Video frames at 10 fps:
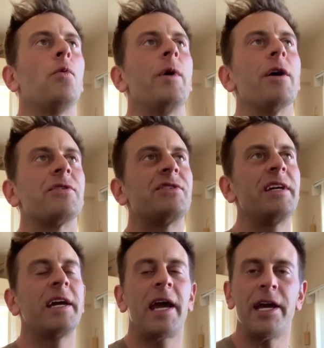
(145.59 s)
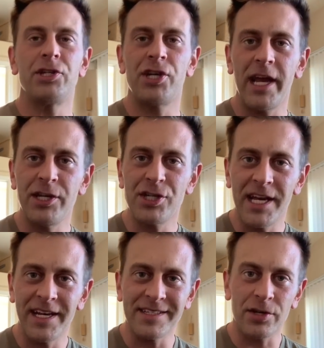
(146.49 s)
We are seeing a change
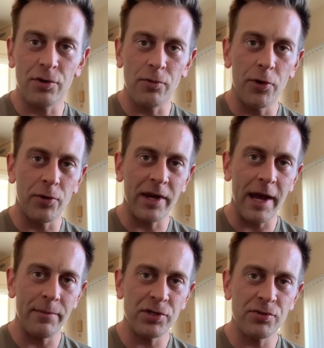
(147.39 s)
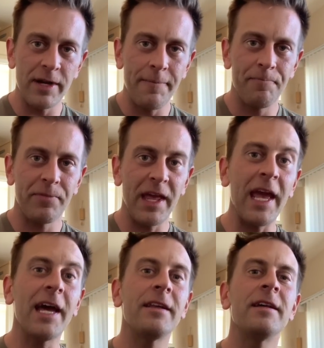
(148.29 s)
in its coronal chemistry
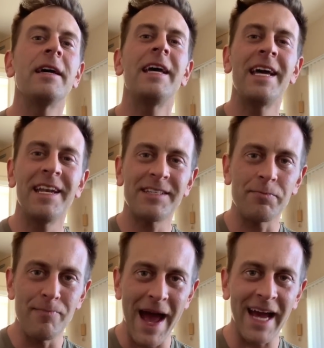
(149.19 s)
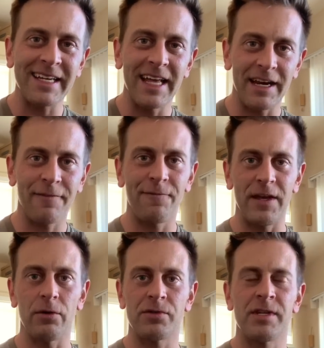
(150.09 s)
and in its magnetic
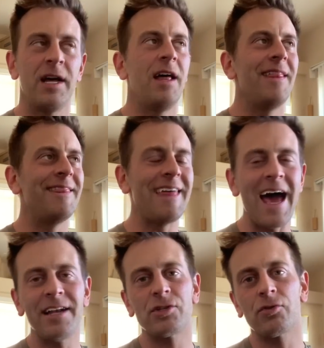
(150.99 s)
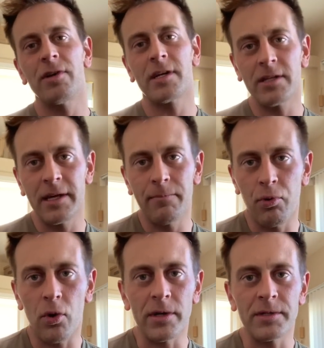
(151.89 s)
fields. That is critically
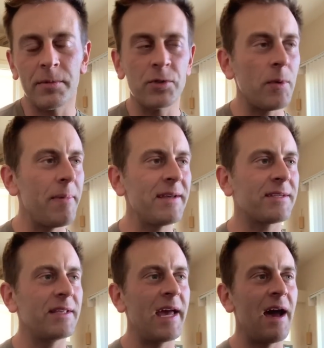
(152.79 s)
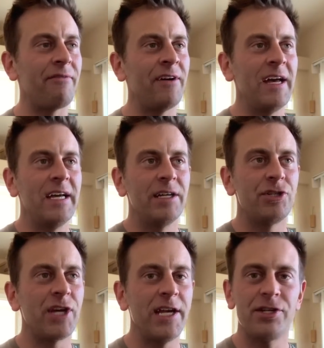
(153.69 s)
important because we basically have
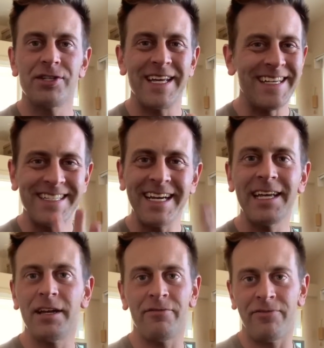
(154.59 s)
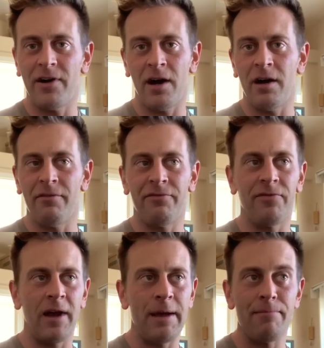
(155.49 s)
changes indicative
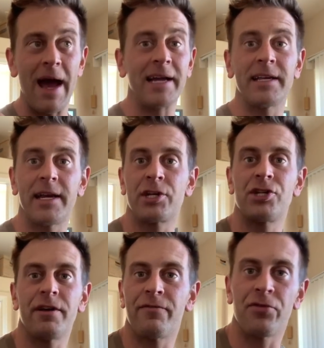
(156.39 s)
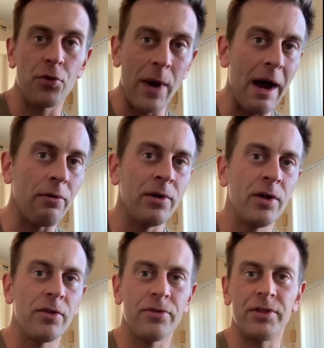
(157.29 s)
of a magnetic shift throughout
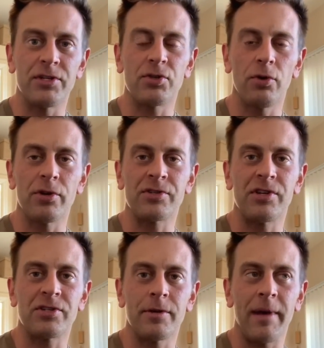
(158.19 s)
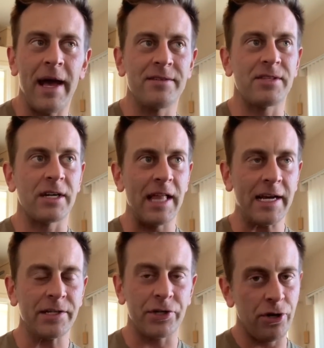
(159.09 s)
the solar system, as the
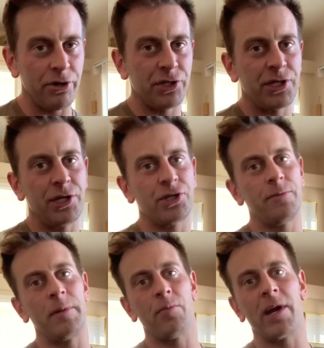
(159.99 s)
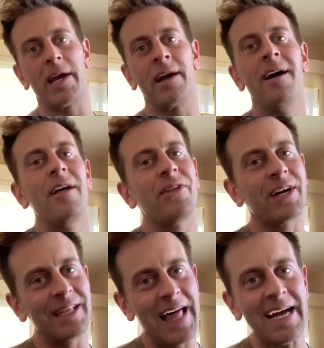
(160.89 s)
galactic current sheet should be bringing the
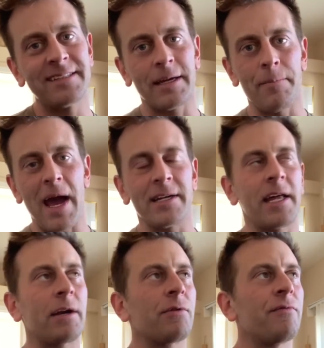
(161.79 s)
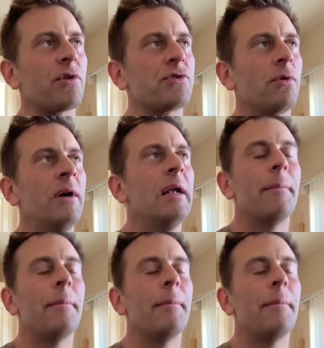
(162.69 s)
galactic magnetic reversal.